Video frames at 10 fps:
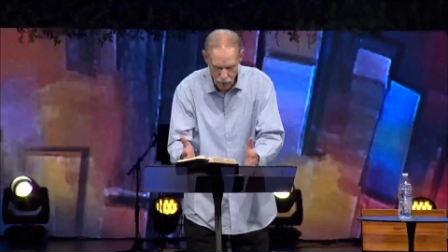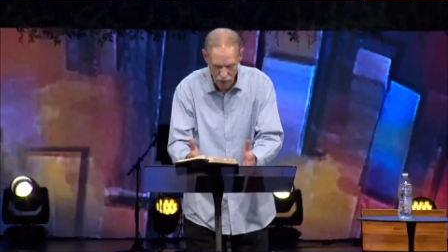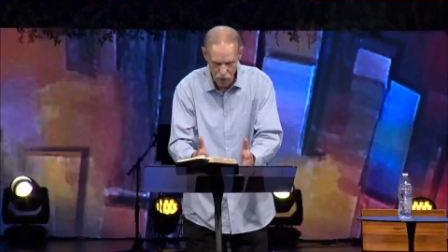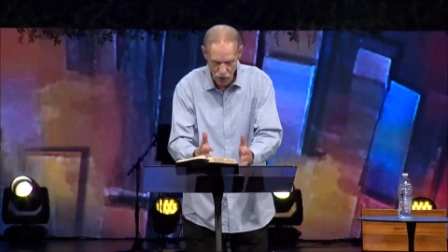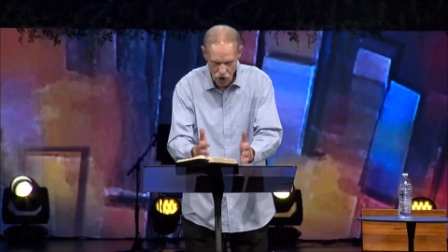
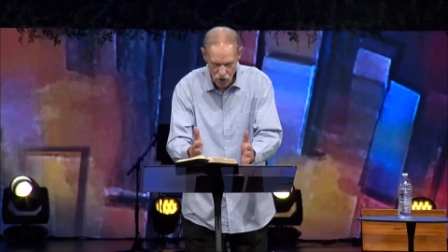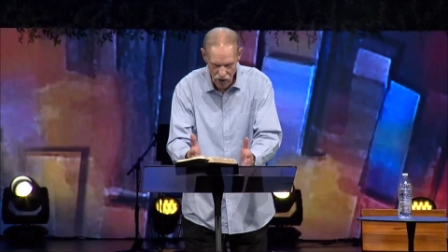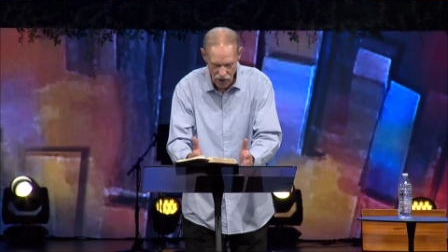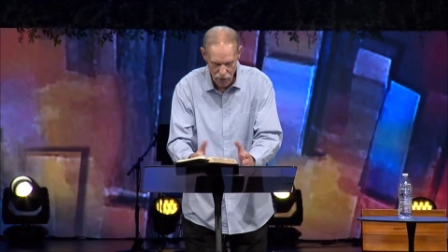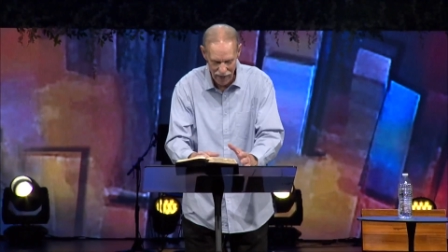Spirit, would you
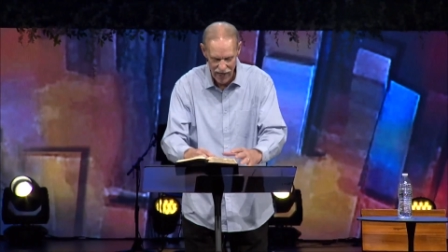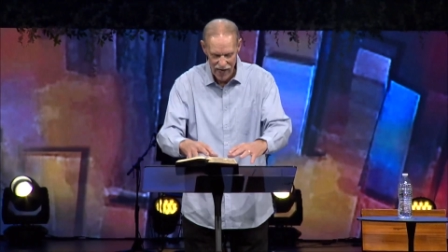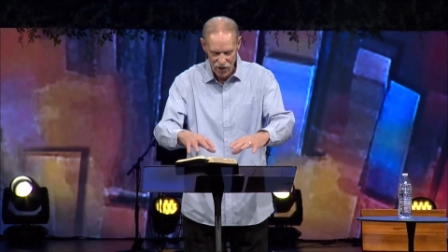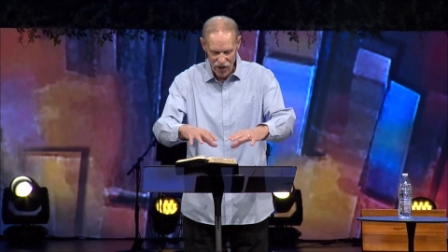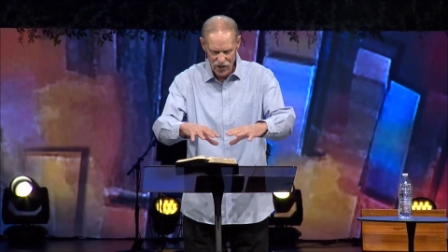touch me?
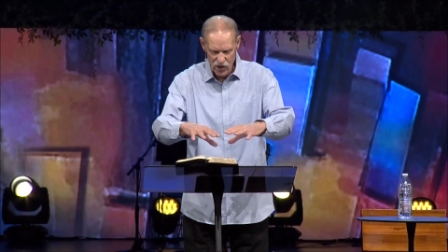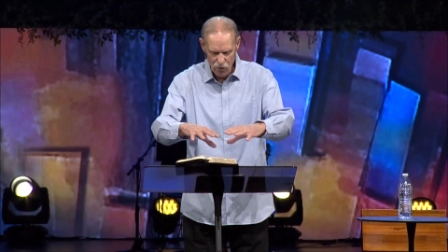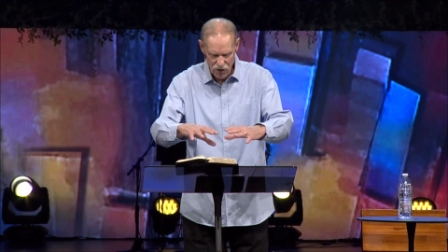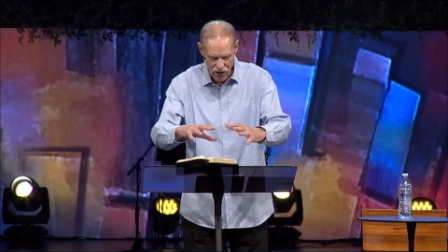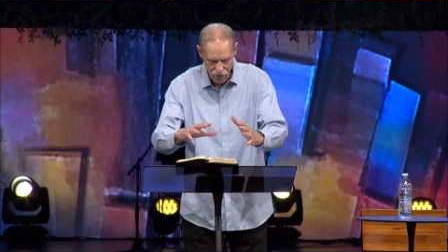
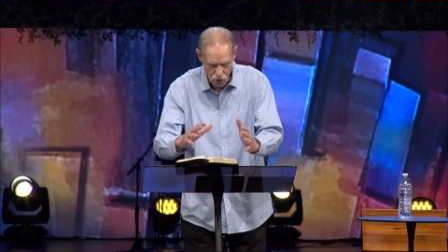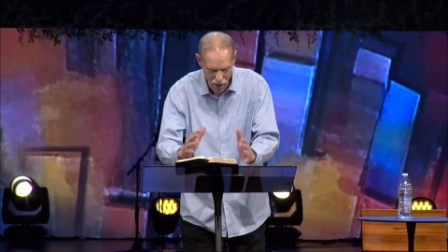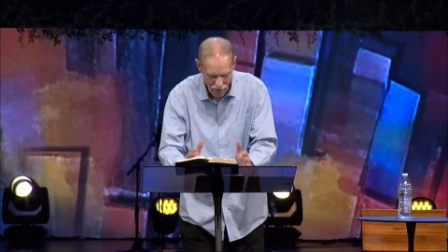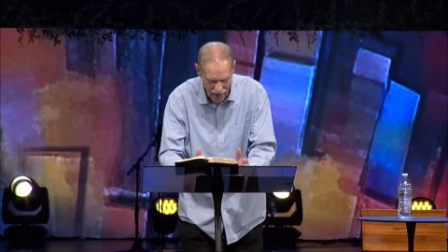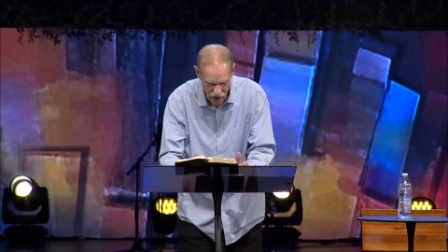Jesus received
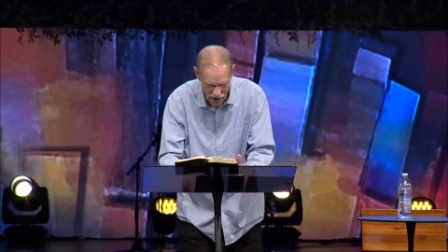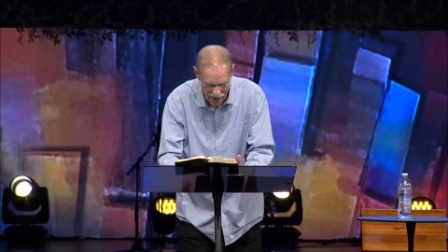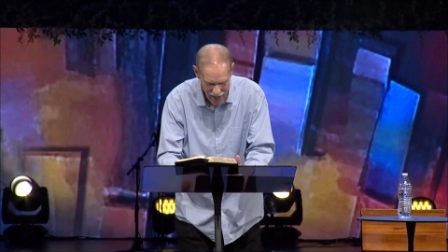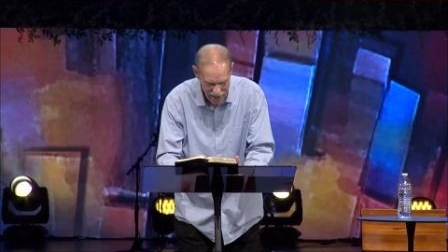revelation.